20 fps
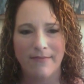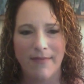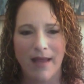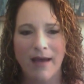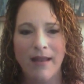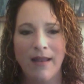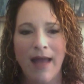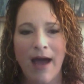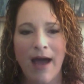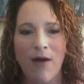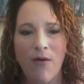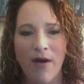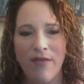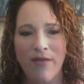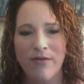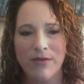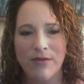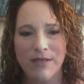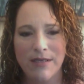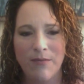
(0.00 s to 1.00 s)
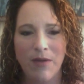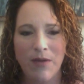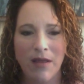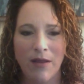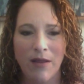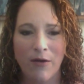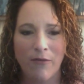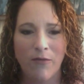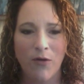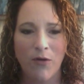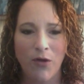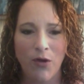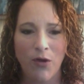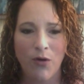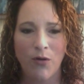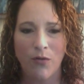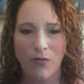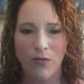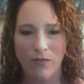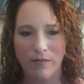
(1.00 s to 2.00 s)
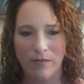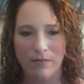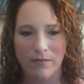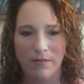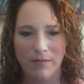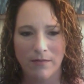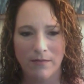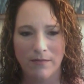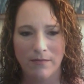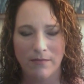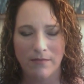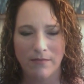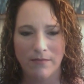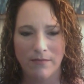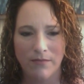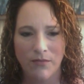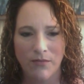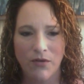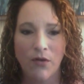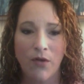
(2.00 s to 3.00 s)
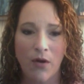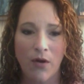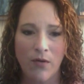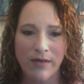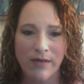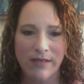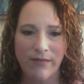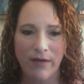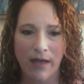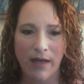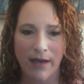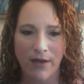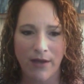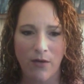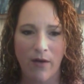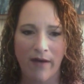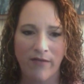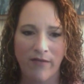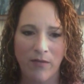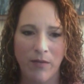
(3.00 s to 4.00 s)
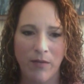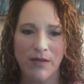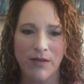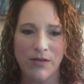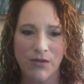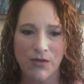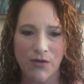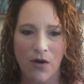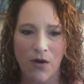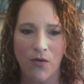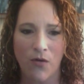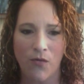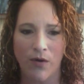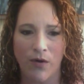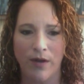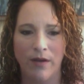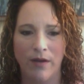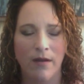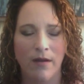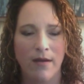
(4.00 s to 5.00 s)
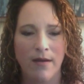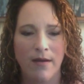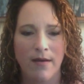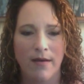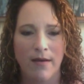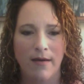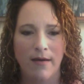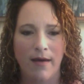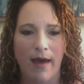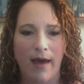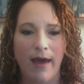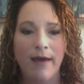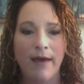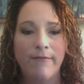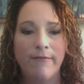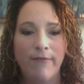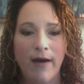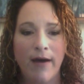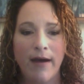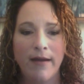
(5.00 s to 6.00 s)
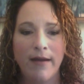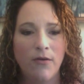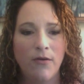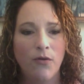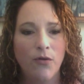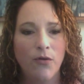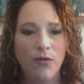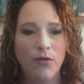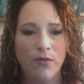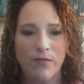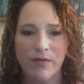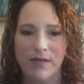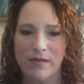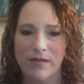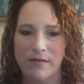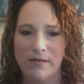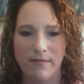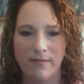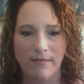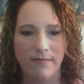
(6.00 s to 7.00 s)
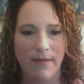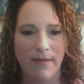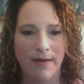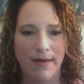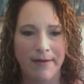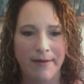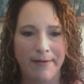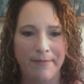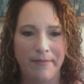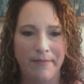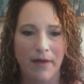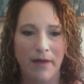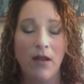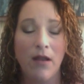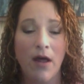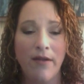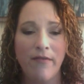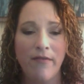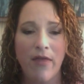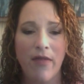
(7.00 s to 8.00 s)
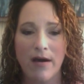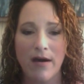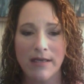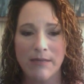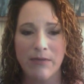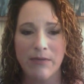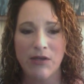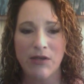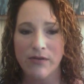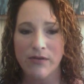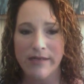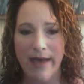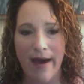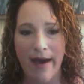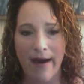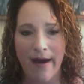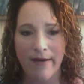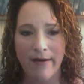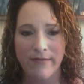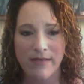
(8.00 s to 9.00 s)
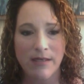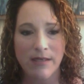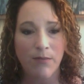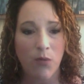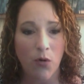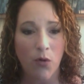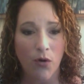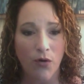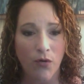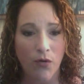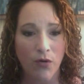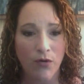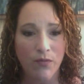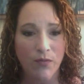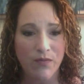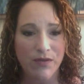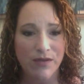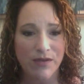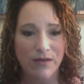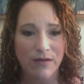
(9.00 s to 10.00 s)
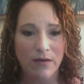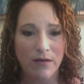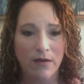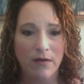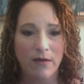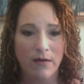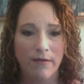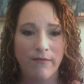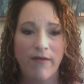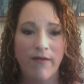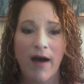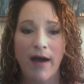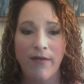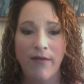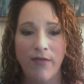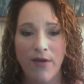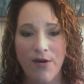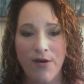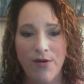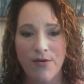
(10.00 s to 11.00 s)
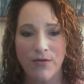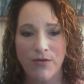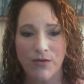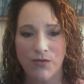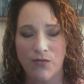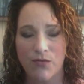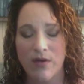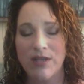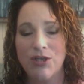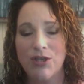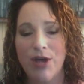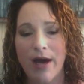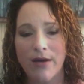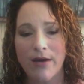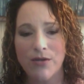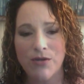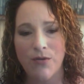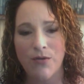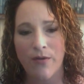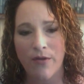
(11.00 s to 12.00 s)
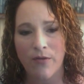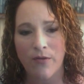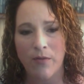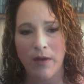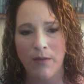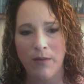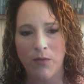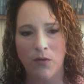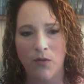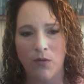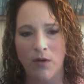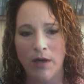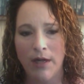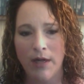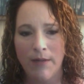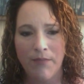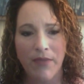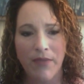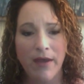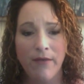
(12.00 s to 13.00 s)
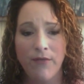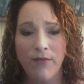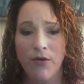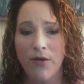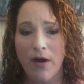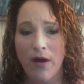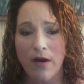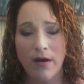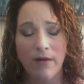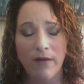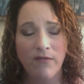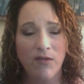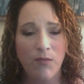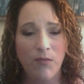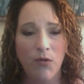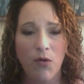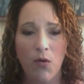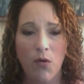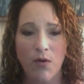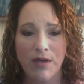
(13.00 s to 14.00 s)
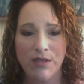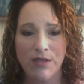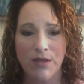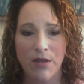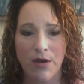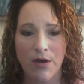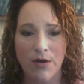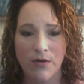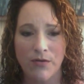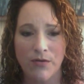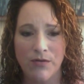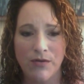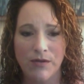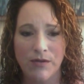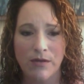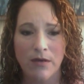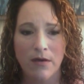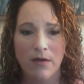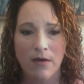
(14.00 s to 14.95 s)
Allow others to be there for you. Don't always feel like you have to be the strong one. And find groups. A lot of the hospitals have support groups. Find those. Reach out to other people. If you're not comfortable going to those,